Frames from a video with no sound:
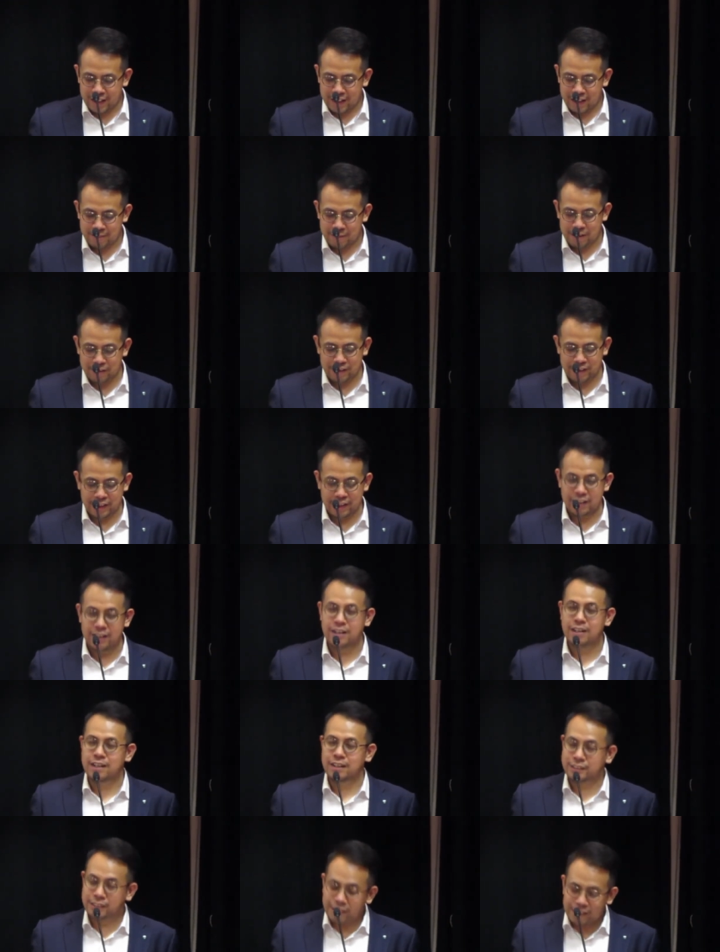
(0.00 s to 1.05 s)
about the
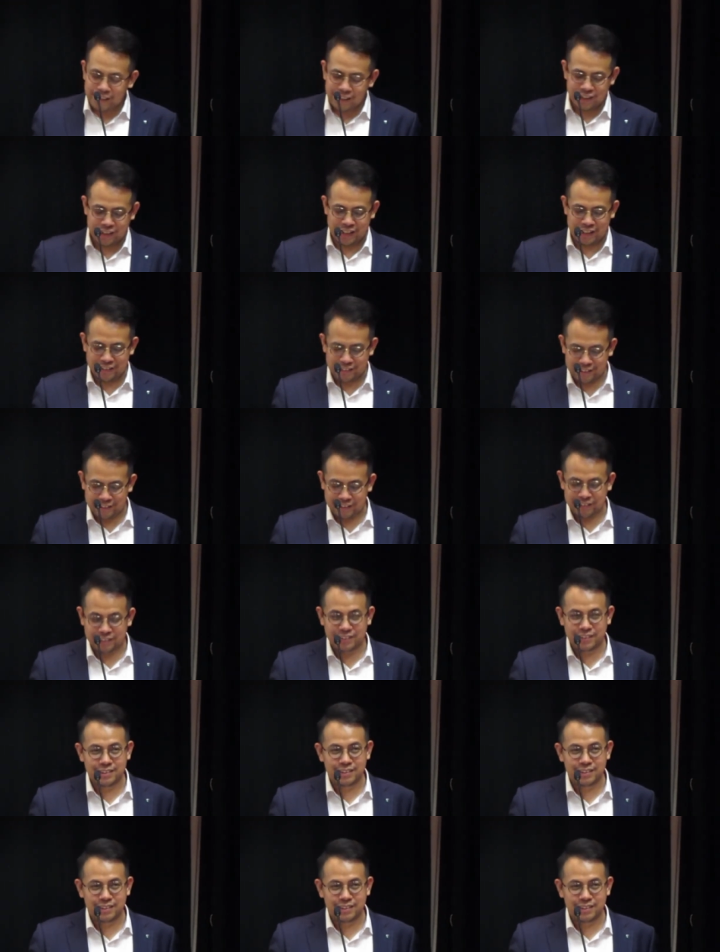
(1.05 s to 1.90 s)
Attorney General.